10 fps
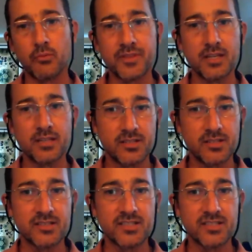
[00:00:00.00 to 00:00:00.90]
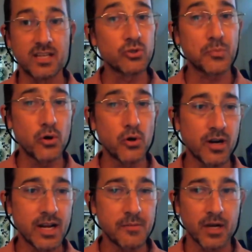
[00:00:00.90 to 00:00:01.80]
with the Indigenous Sentinels
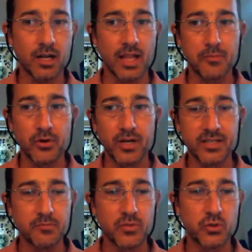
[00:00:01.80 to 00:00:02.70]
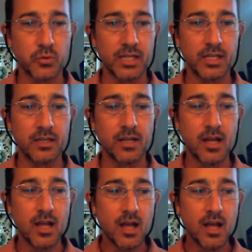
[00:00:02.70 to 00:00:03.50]
Program, a collaboration between